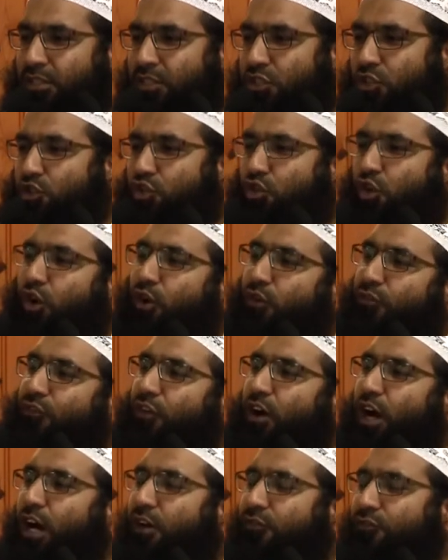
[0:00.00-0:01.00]
so
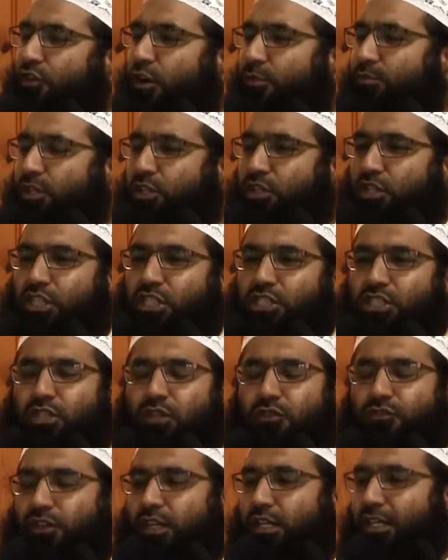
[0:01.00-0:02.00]
far from the religion
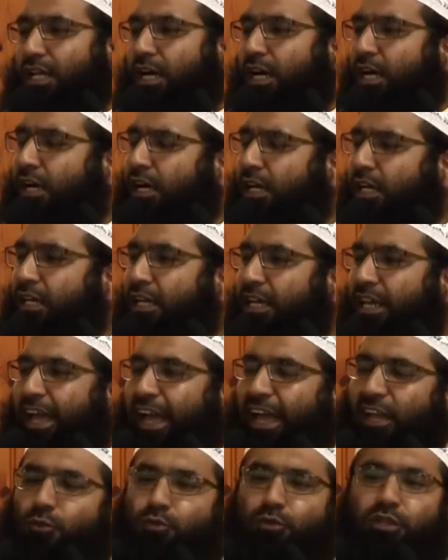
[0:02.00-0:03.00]
of Allah
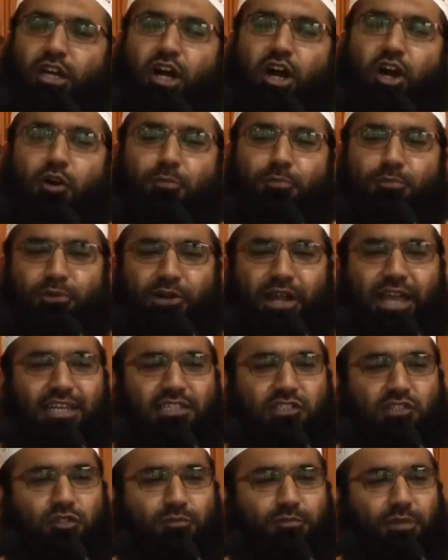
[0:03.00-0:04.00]
and we are
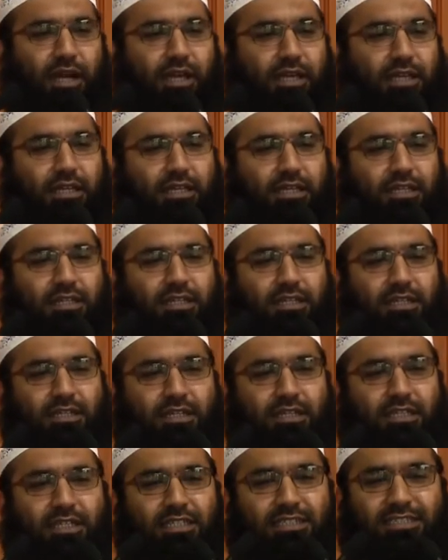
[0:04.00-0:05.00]
oppressed by
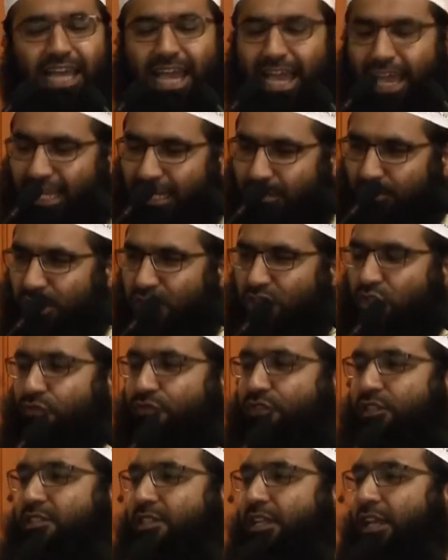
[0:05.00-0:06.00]
the enemies
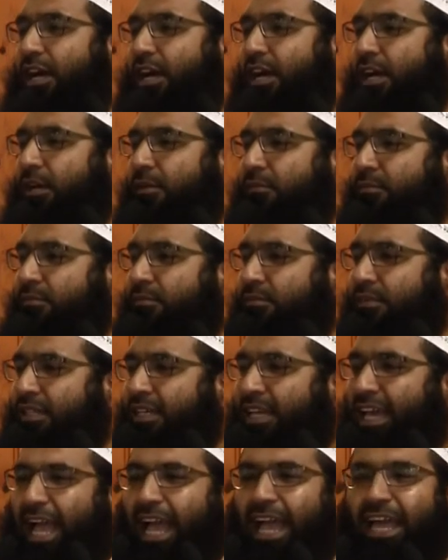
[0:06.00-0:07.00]
of Islam
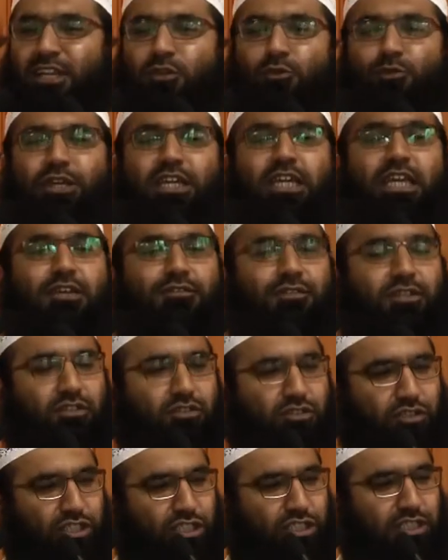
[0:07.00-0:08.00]
and we even
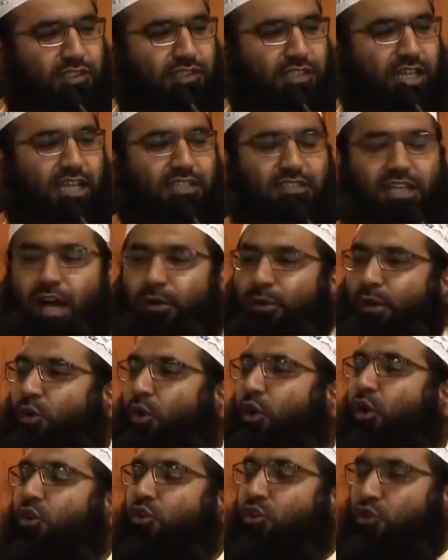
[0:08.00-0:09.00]
criticize our
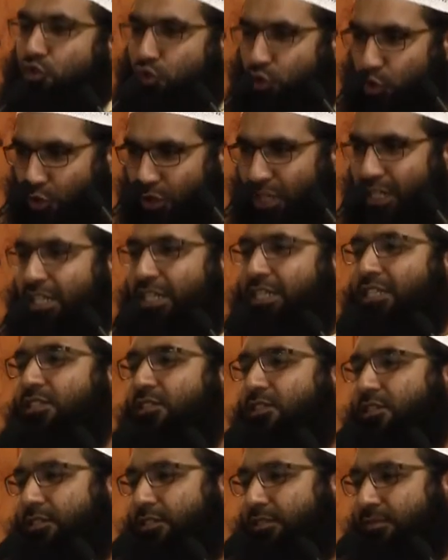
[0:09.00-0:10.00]
own
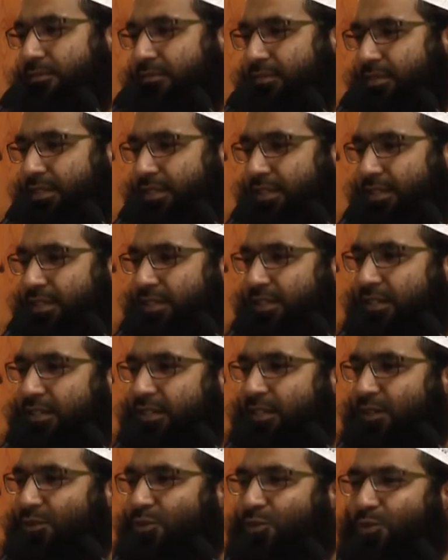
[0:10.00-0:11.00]
rulers.
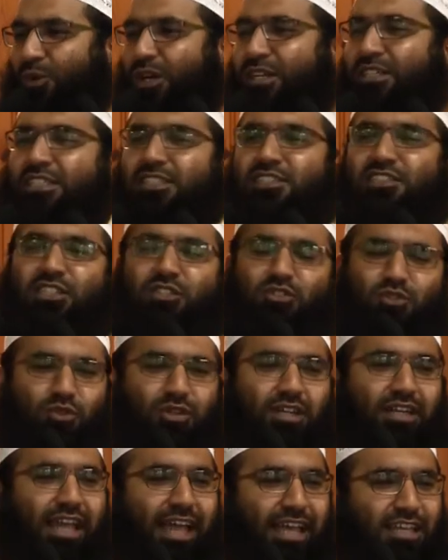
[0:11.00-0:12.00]
What does the
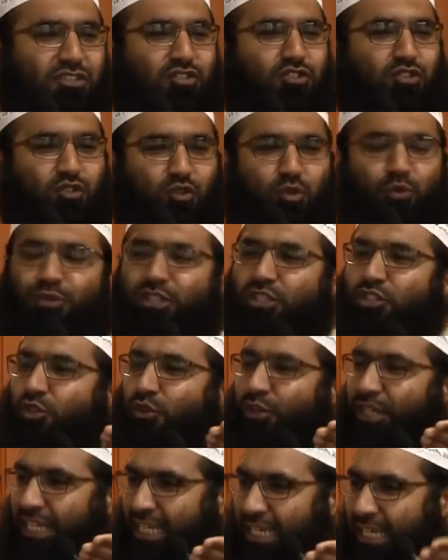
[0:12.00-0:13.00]
ruler has to do with
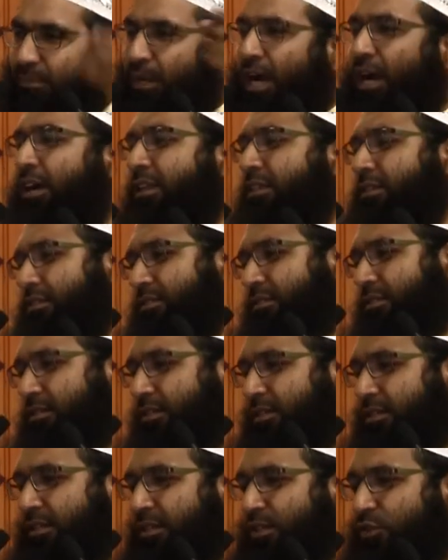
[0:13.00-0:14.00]
your iman,
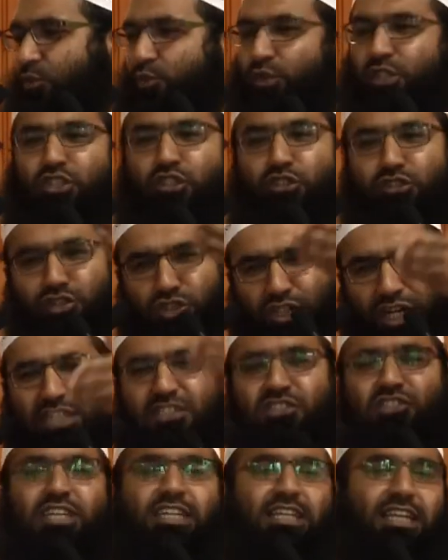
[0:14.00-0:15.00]
with your
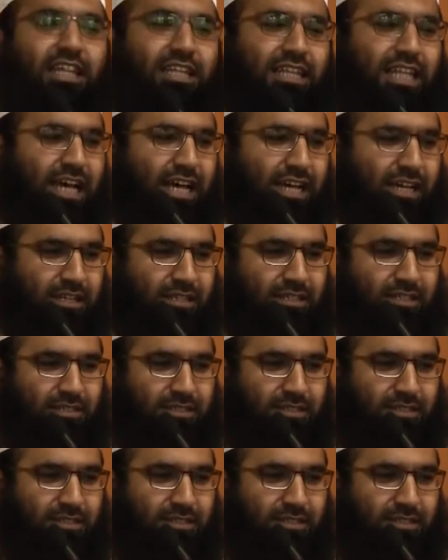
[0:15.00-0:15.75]
trust in Allah?